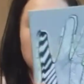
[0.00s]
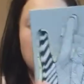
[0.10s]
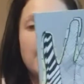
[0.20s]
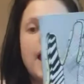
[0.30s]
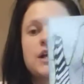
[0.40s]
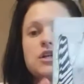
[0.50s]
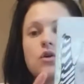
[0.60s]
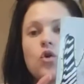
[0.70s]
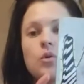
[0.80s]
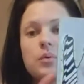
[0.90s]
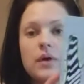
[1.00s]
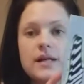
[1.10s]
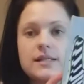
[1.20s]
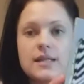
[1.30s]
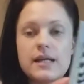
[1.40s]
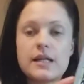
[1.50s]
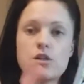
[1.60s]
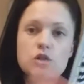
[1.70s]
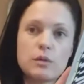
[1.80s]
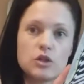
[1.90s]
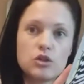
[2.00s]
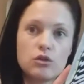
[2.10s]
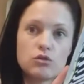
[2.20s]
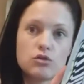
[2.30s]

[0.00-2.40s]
I actually incorporated that into my journal.